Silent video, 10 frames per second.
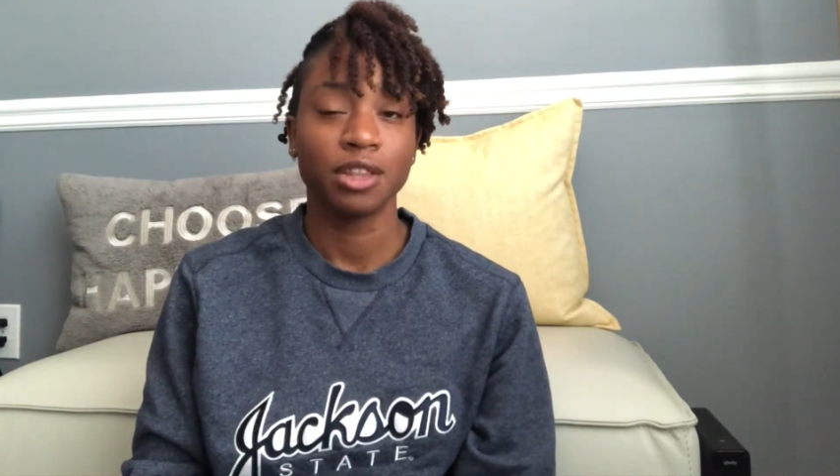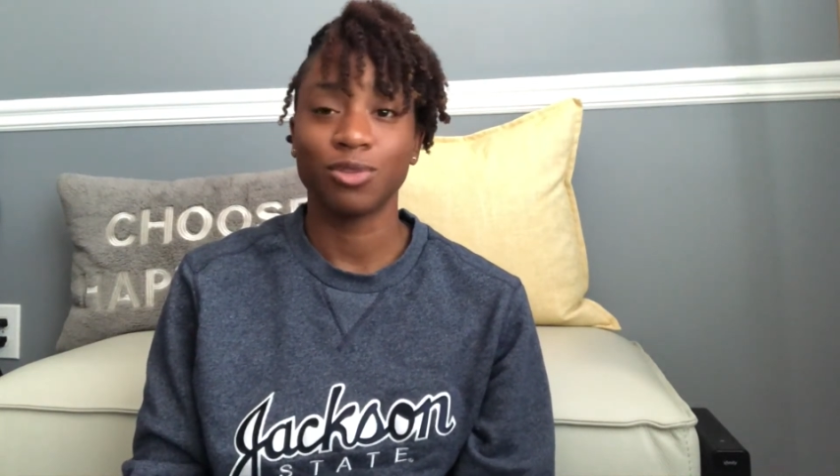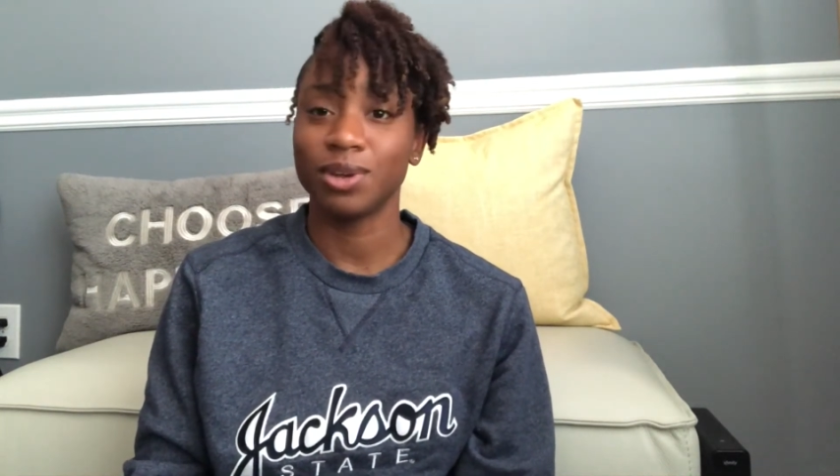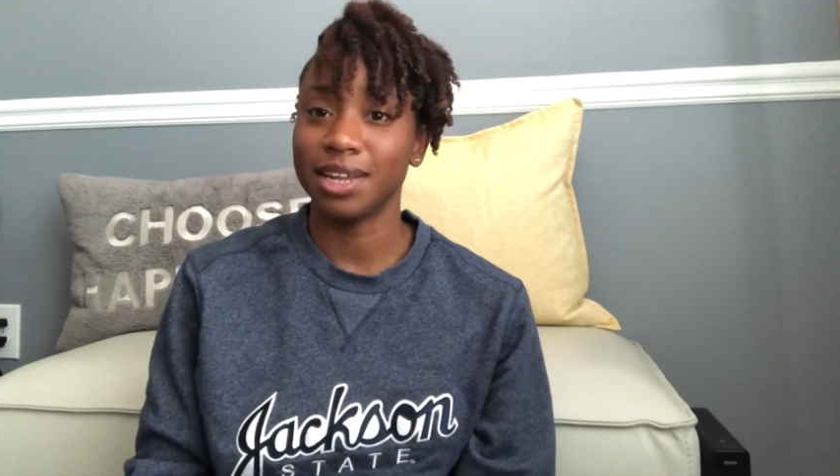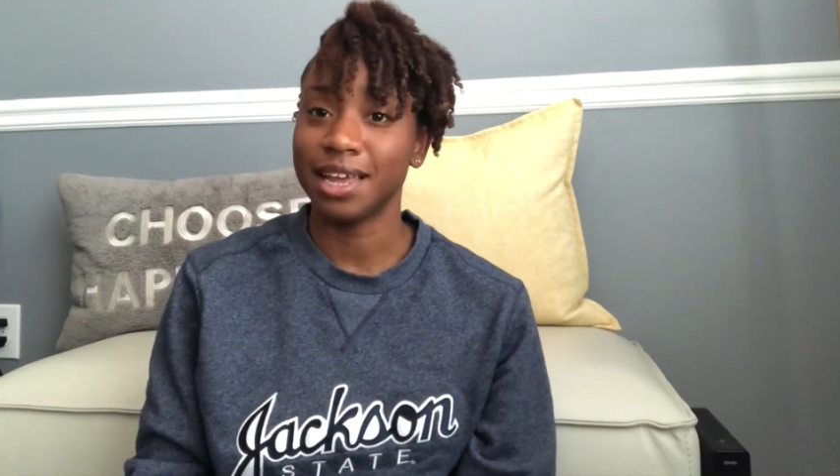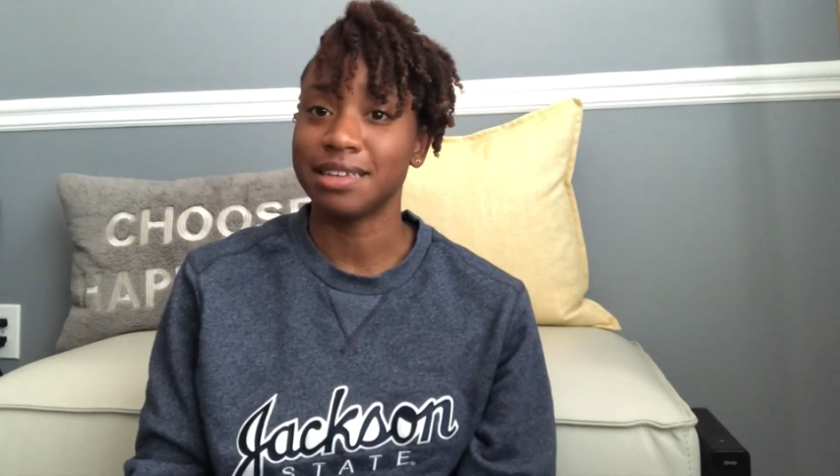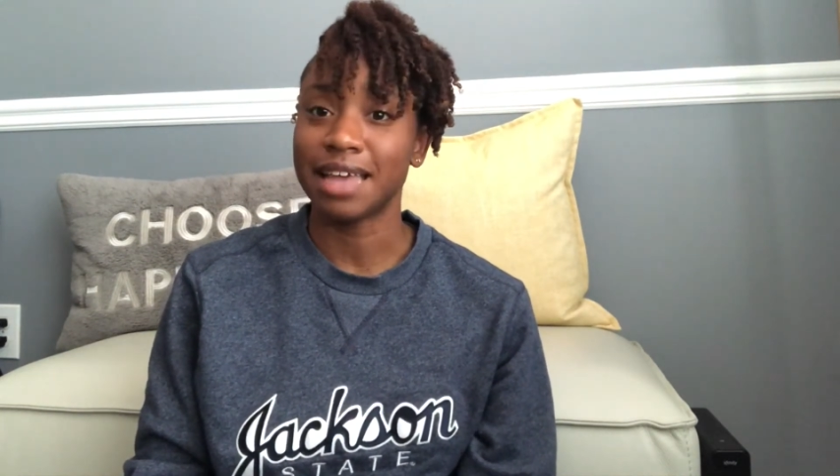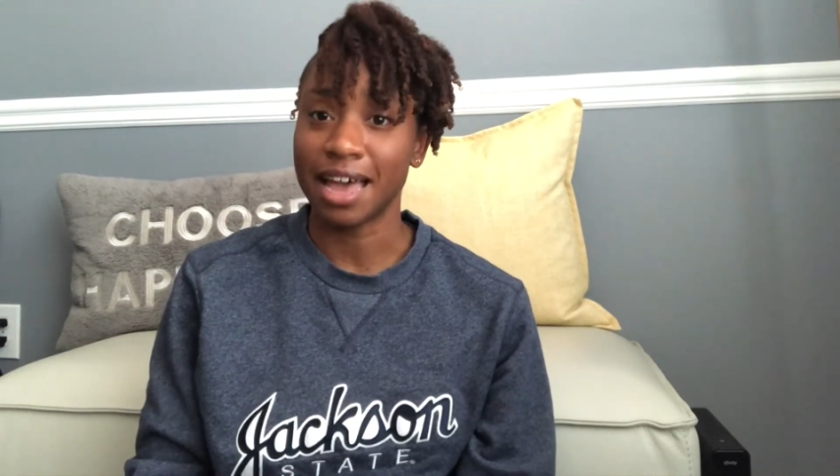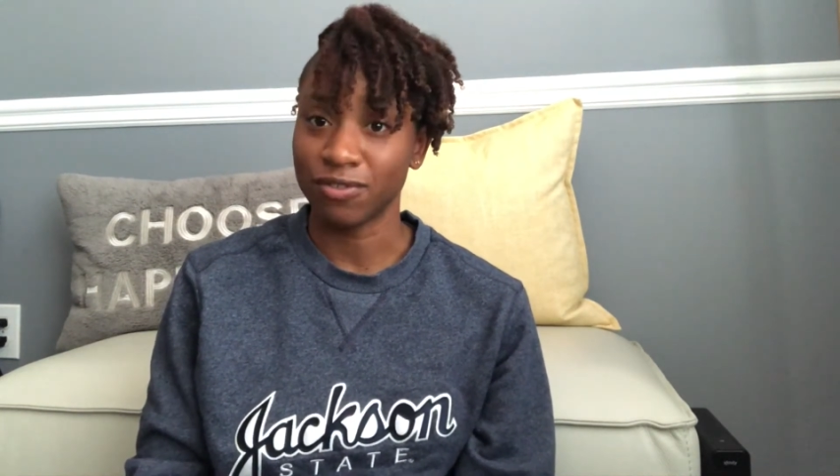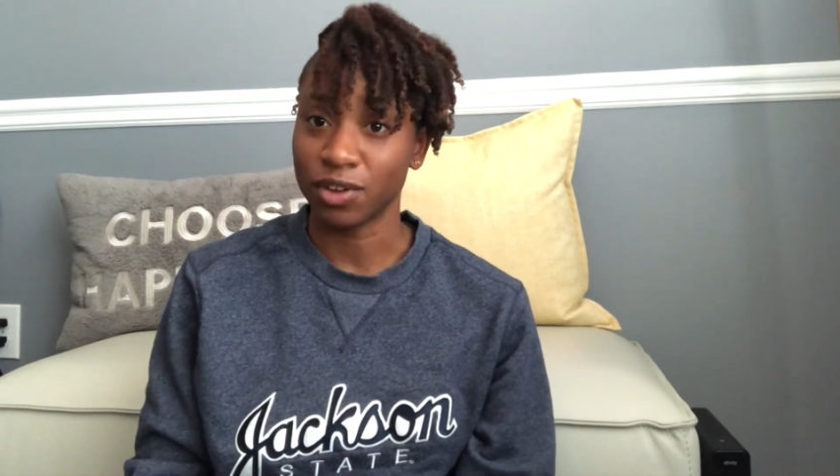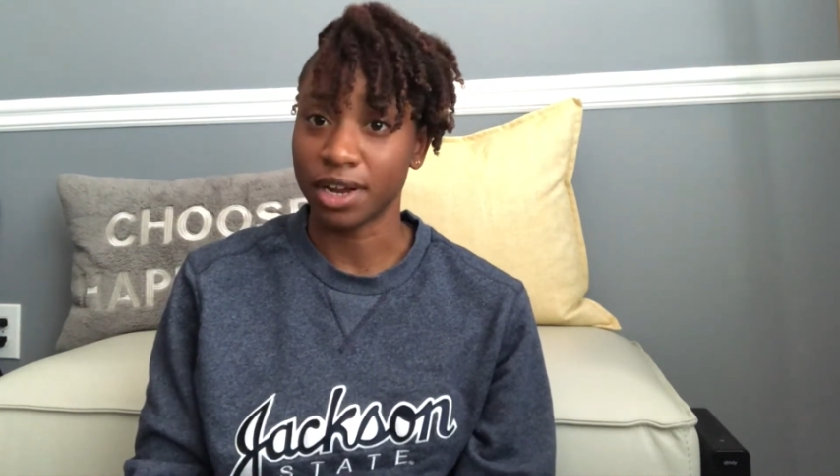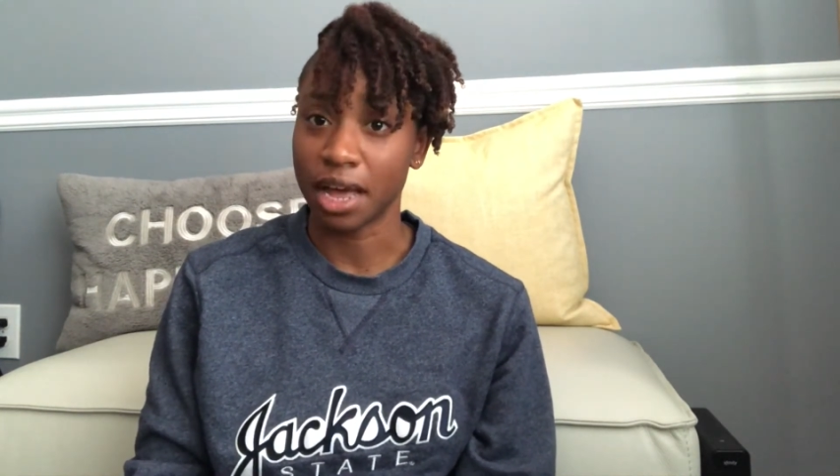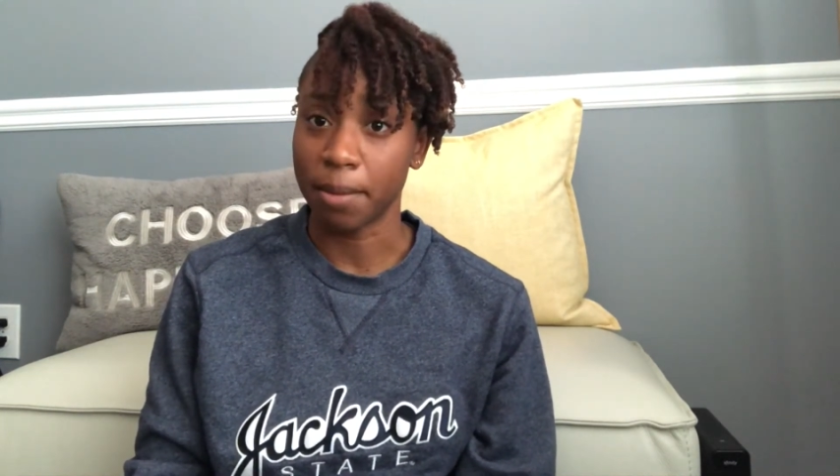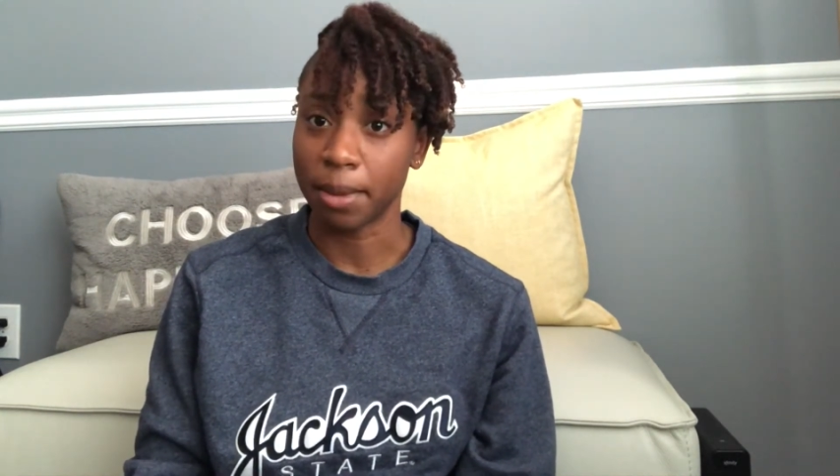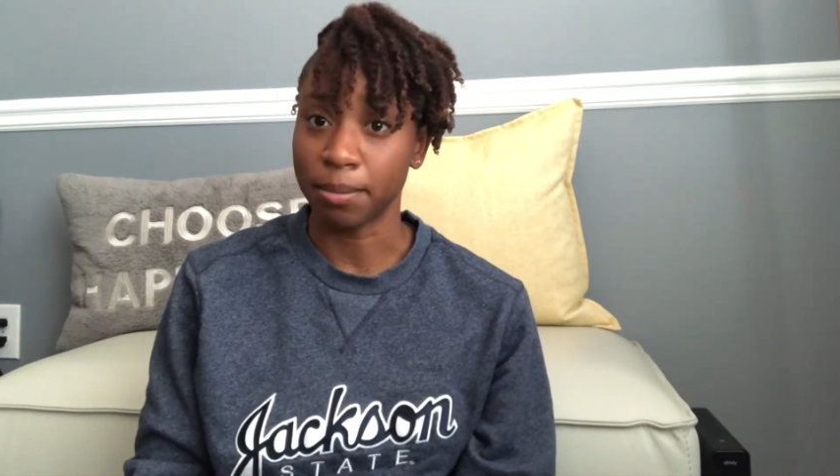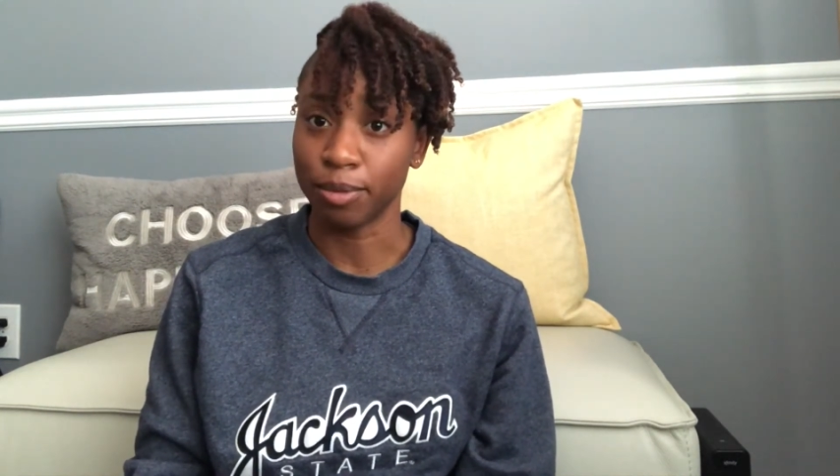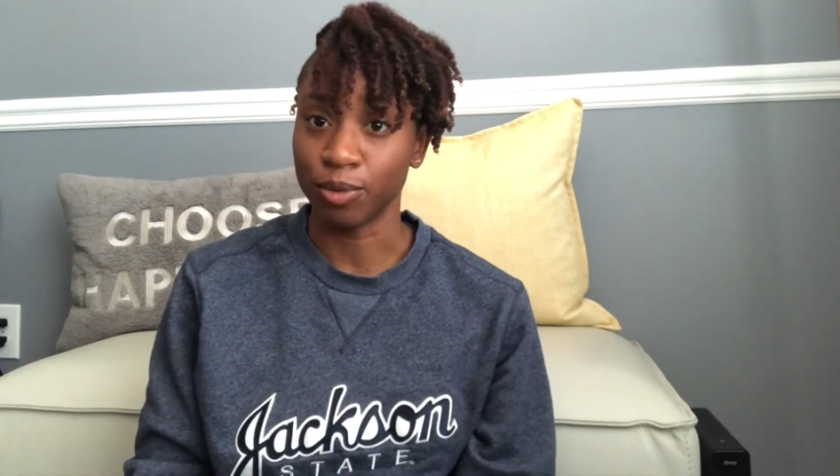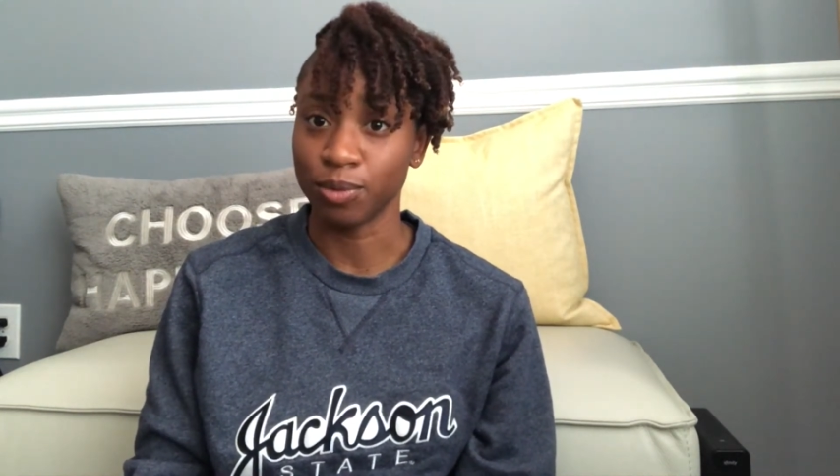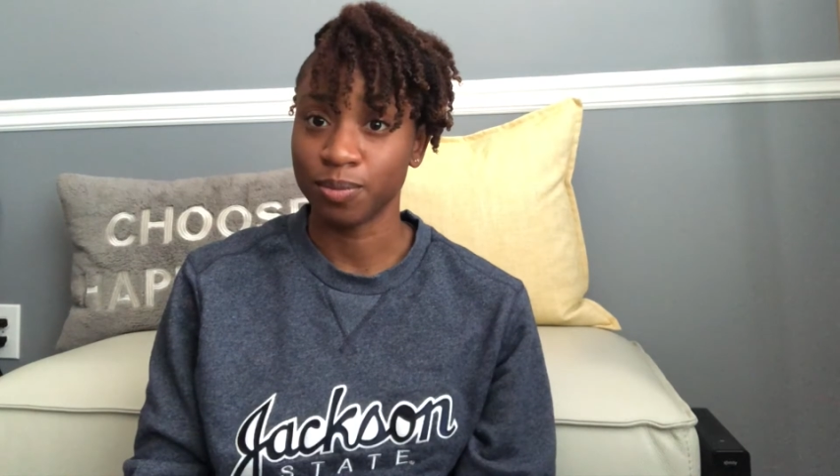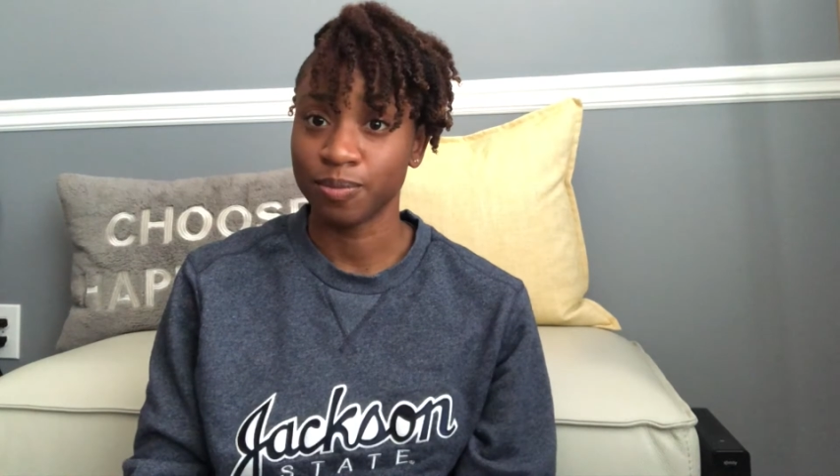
3 days after I got my boot.